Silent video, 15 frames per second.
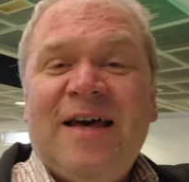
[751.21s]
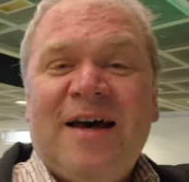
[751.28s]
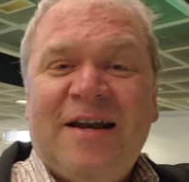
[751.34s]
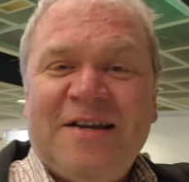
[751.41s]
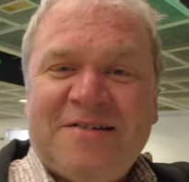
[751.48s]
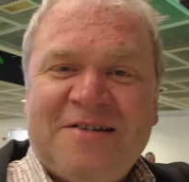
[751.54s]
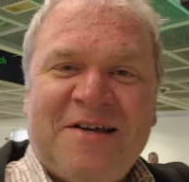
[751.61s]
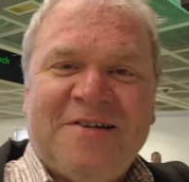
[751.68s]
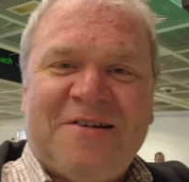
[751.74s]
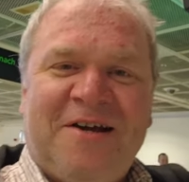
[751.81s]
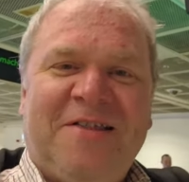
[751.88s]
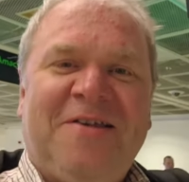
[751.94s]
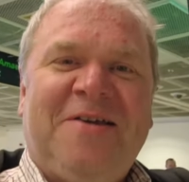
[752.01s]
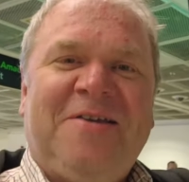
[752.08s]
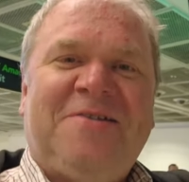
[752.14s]
And it's days
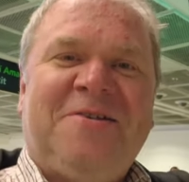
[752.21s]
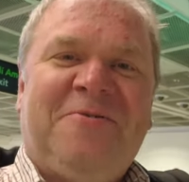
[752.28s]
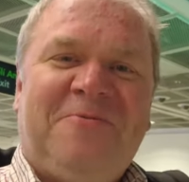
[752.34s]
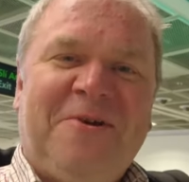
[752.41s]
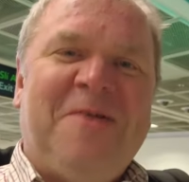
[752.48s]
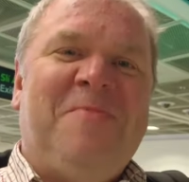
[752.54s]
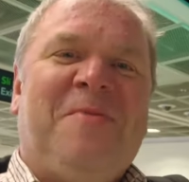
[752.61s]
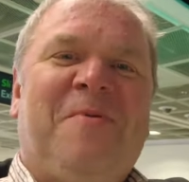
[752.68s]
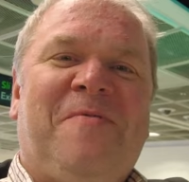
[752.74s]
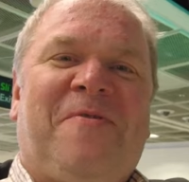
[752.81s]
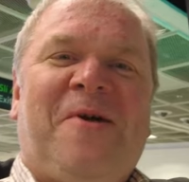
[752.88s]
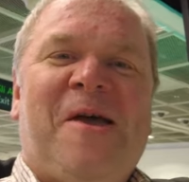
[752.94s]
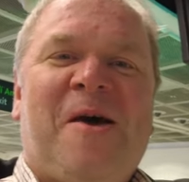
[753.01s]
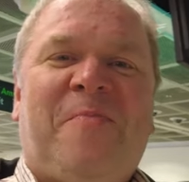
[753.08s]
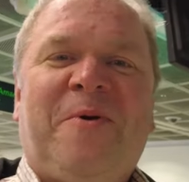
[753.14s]
like these that really make me
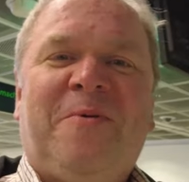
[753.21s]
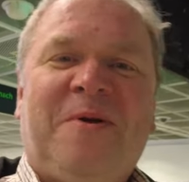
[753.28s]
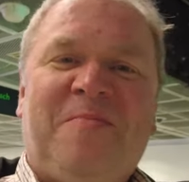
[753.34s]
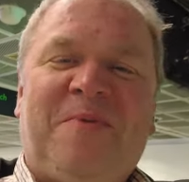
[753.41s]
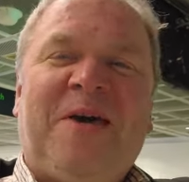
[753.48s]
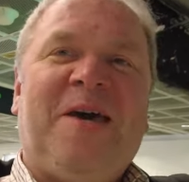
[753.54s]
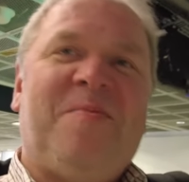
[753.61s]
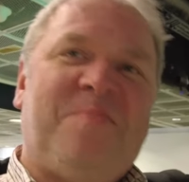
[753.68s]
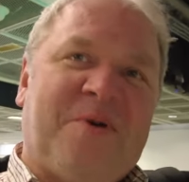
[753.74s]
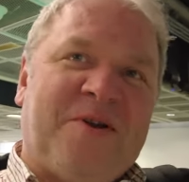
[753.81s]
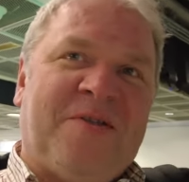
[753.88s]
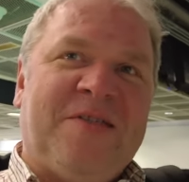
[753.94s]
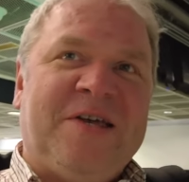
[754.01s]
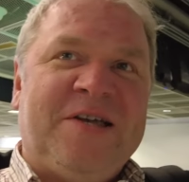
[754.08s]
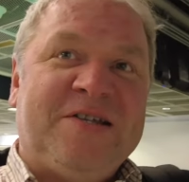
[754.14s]
very happy when BA put
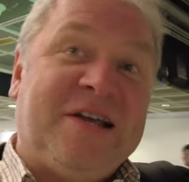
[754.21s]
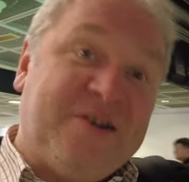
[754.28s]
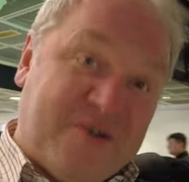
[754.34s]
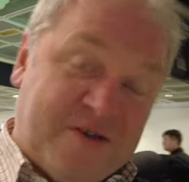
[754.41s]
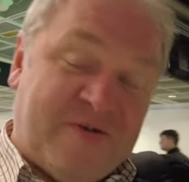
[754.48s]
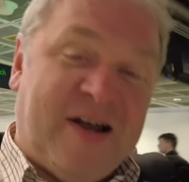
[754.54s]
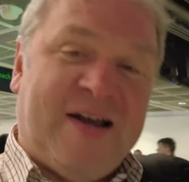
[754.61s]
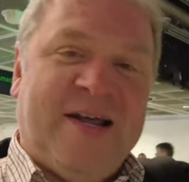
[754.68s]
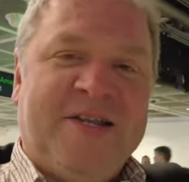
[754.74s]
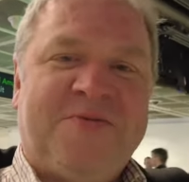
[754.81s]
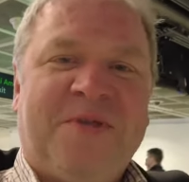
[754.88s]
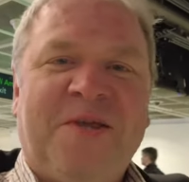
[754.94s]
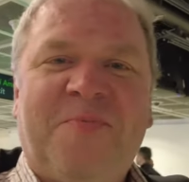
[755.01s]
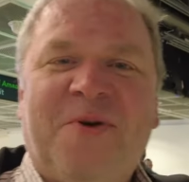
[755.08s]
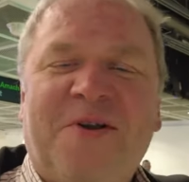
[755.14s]
on these, and other airlines,
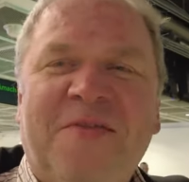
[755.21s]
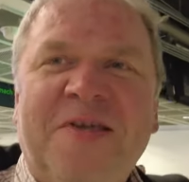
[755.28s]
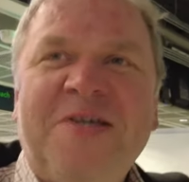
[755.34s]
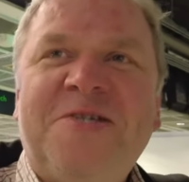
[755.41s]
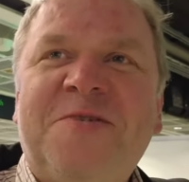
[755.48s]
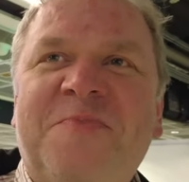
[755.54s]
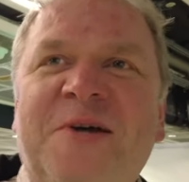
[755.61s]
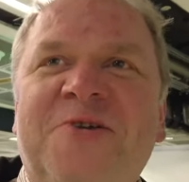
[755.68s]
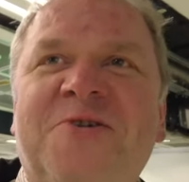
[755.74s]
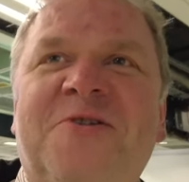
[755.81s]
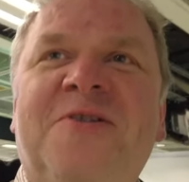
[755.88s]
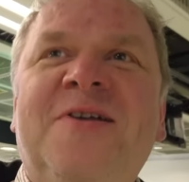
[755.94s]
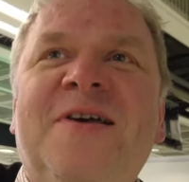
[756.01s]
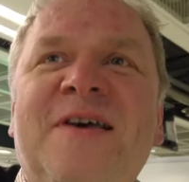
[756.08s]
when they put on these special